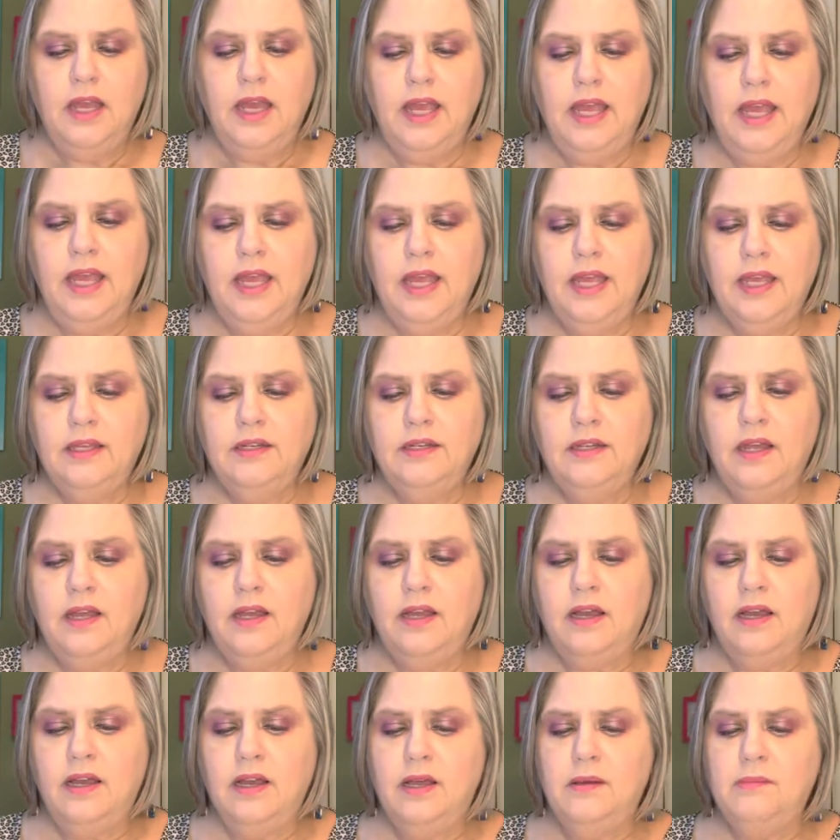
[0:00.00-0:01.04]
And
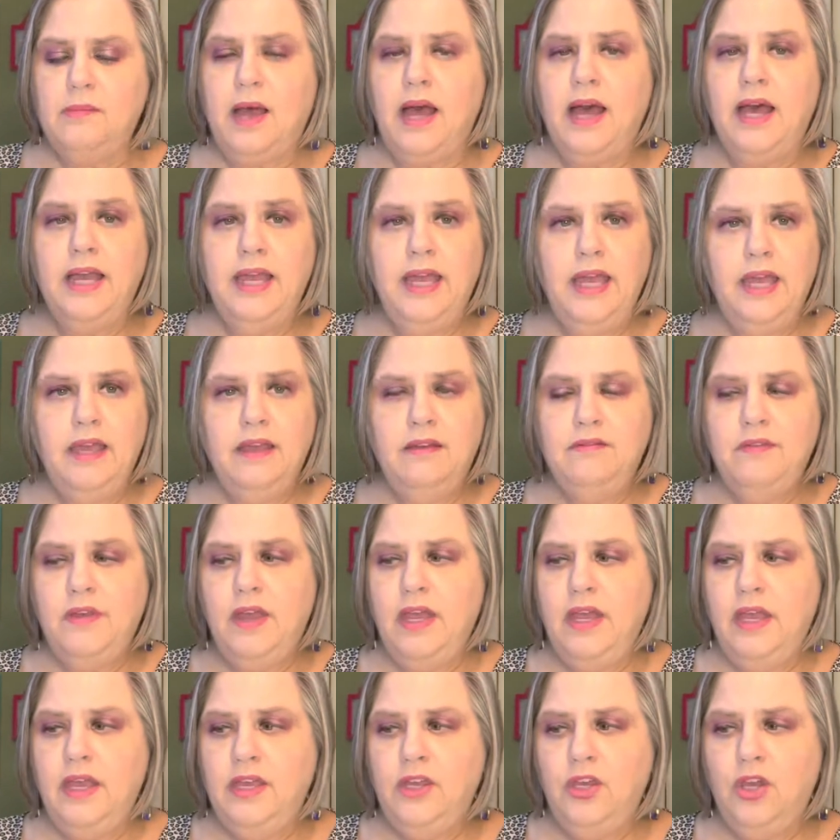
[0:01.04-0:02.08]
I have
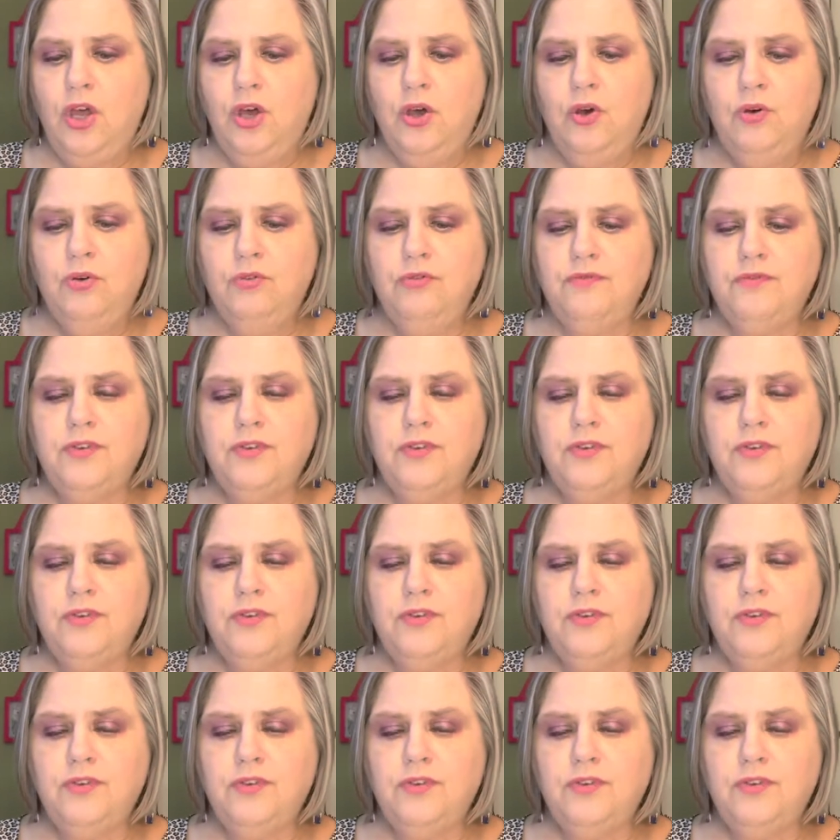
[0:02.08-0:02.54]
a code